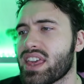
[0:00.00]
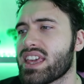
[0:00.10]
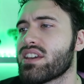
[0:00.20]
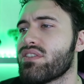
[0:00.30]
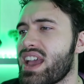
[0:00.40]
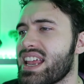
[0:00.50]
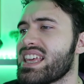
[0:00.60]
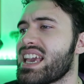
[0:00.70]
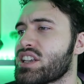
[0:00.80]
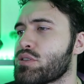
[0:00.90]
think of
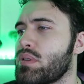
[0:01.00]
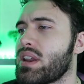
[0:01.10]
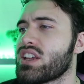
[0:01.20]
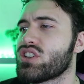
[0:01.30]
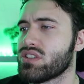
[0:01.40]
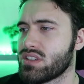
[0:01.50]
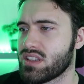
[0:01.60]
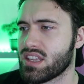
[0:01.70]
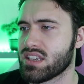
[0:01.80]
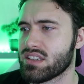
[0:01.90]
any explanation to
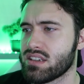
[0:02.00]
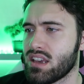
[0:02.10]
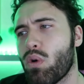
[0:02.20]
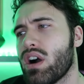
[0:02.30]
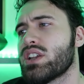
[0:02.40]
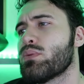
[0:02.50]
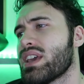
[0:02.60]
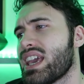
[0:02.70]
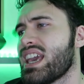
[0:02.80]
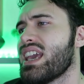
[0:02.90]
this. Why do
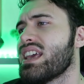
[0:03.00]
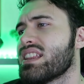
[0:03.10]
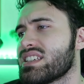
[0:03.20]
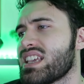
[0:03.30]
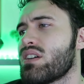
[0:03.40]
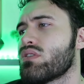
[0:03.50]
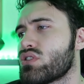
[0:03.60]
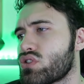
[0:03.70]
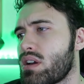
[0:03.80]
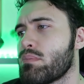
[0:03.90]
we hear the sound of
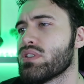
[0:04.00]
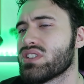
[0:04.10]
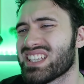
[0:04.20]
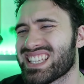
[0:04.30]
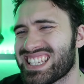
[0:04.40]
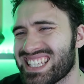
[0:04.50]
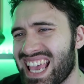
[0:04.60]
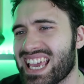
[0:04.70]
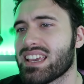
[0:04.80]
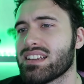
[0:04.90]
trumpets the
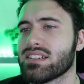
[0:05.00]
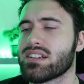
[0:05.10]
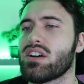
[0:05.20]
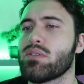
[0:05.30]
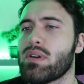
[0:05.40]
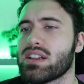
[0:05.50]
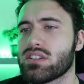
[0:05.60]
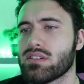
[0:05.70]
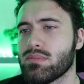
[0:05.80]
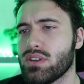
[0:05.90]
second I
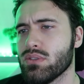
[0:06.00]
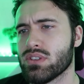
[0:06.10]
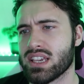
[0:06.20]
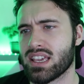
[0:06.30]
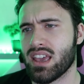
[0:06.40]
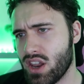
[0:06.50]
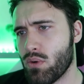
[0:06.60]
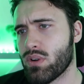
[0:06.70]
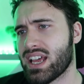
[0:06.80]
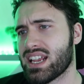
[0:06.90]
mention music?
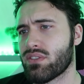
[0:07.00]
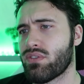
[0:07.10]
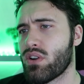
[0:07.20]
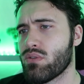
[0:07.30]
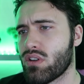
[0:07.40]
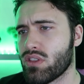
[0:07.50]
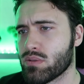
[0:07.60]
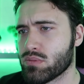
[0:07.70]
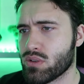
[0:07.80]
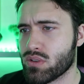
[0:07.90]
No one had a phone on
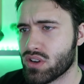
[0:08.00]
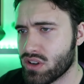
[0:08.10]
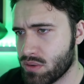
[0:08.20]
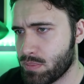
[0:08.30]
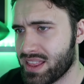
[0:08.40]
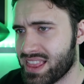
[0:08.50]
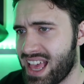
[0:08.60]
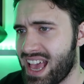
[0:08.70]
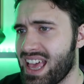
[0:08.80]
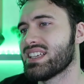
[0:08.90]
them, so it couldn't have been
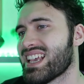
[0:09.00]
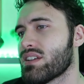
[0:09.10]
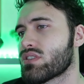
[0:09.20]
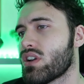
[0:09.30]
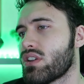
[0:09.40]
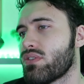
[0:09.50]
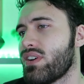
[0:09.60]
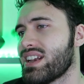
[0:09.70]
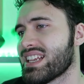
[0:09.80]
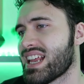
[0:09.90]
that. It sounds kind of
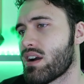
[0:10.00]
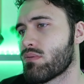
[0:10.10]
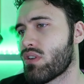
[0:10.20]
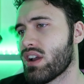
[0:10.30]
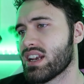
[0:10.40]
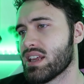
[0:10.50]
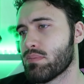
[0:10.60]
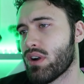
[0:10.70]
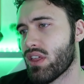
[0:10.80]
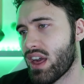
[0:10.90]
funny now I'm writing it,
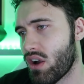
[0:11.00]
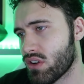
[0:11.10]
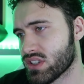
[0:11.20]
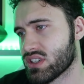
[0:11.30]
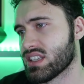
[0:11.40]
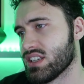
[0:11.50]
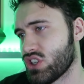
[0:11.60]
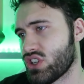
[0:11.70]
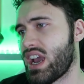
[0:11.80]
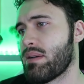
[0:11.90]
but that honestly
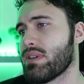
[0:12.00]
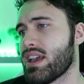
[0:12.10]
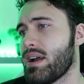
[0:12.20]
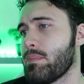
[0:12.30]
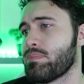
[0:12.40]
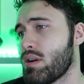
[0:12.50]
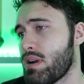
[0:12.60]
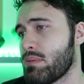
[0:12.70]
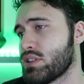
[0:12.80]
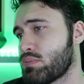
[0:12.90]
shat me up. My
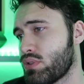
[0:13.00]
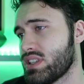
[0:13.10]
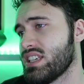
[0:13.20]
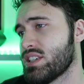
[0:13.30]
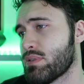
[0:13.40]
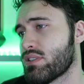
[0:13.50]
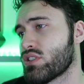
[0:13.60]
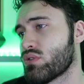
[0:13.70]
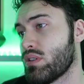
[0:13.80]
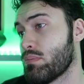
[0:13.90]
mum is pretty
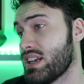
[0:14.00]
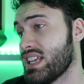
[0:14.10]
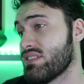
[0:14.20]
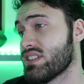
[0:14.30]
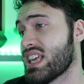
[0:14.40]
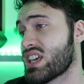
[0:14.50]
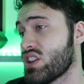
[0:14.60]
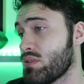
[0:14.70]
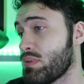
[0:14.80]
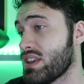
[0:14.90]
spiritual and believes that there
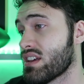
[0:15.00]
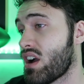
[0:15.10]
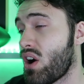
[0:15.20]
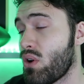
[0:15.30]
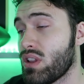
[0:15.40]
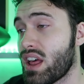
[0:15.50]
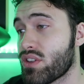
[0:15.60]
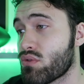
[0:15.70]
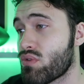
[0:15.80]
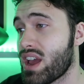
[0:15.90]
could be a whole
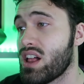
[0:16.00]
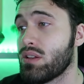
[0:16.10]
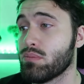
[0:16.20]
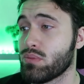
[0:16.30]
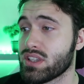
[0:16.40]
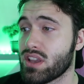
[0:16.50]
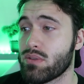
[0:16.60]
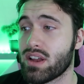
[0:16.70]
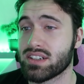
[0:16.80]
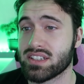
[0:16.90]
other realm we
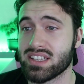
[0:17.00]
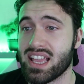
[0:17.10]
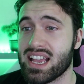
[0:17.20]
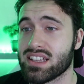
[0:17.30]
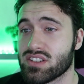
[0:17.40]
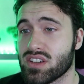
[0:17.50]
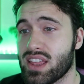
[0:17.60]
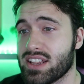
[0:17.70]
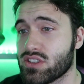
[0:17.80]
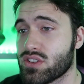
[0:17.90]
don't understand, so
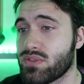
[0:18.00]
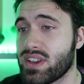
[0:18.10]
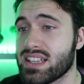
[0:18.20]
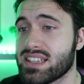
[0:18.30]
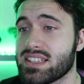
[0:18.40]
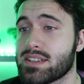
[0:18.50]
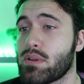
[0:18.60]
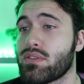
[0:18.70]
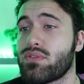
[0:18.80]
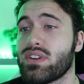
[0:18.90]
that just feeds into
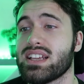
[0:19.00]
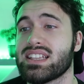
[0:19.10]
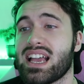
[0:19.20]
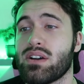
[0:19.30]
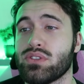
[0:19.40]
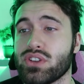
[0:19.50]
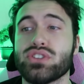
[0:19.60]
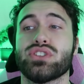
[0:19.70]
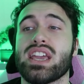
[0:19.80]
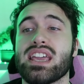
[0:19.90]
my freaked
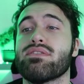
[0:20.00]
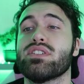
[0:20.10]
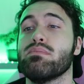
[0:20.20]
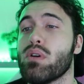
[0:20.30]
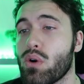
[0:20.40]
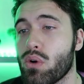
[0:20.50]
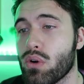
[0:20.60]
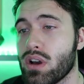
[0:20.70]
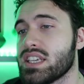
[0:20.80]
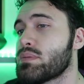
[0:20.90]
outness even
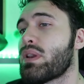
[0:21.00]
more. This